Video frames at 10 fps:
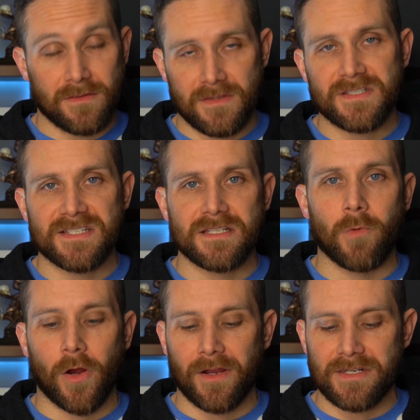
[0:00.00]
since the
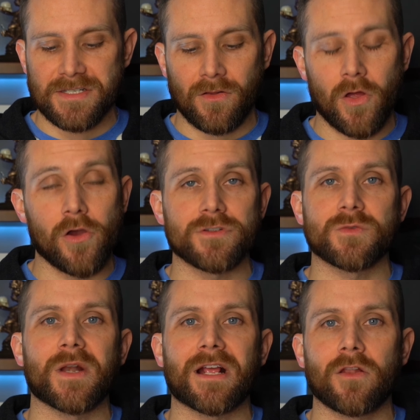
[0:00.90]
market is
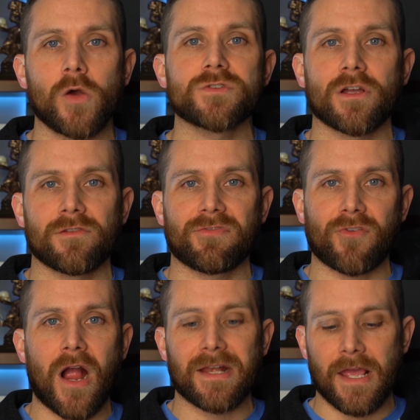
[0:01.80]
closed, when it closed on
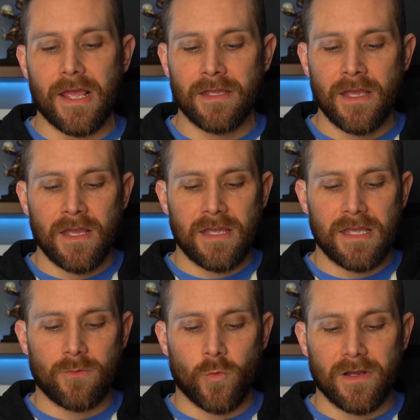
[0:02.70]
Friday,
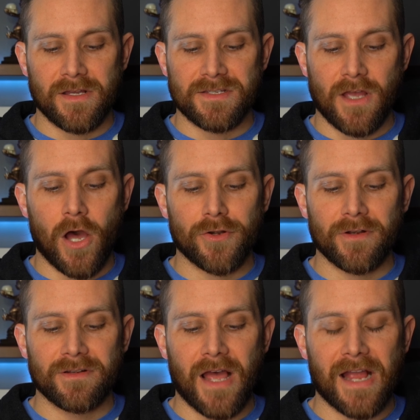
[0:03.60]
it was
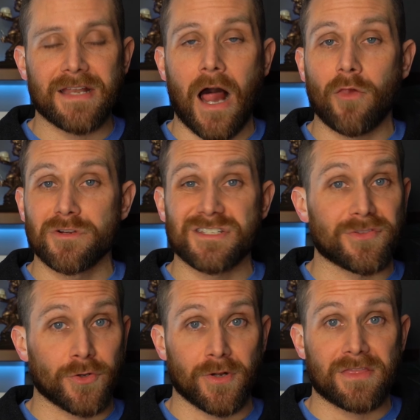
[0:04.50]

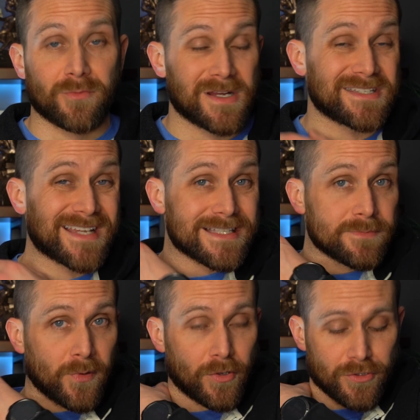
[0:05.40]

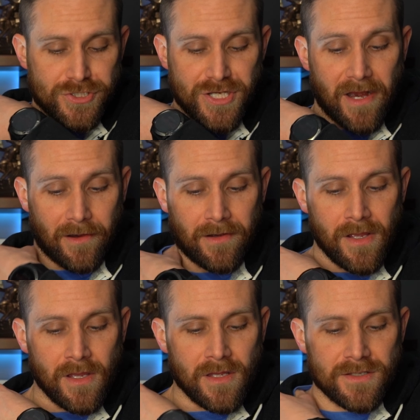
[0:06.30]
$109.33 per share.
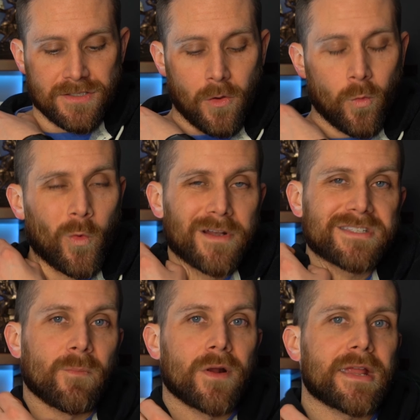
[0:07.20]
So
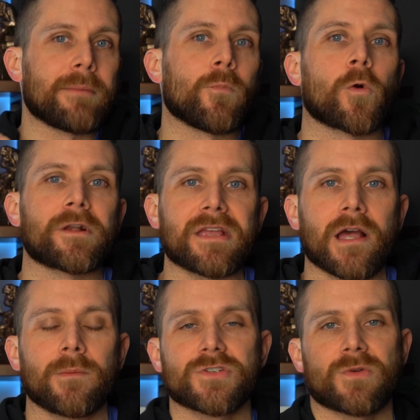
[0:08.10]
once Monday morning
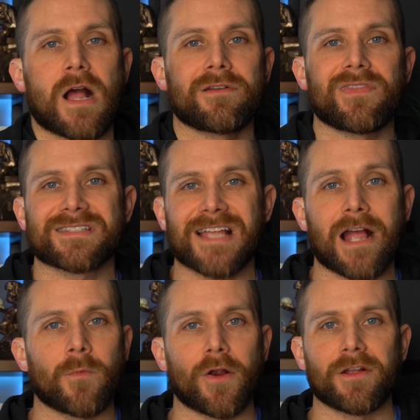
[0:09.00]
comes around and the
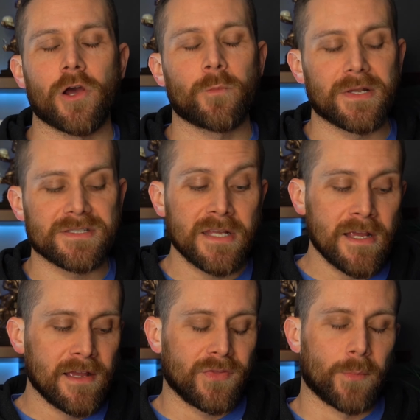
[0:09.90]
stock market opens,
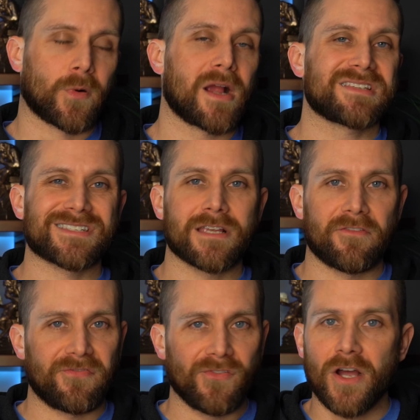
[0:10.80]
the price is
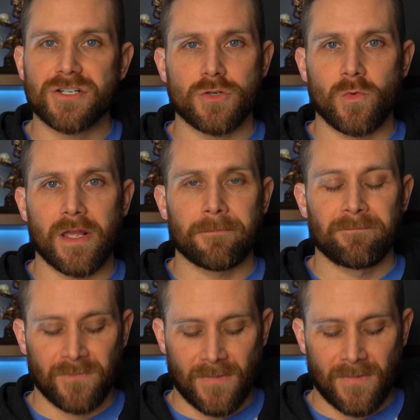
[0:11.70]
going to fluctuate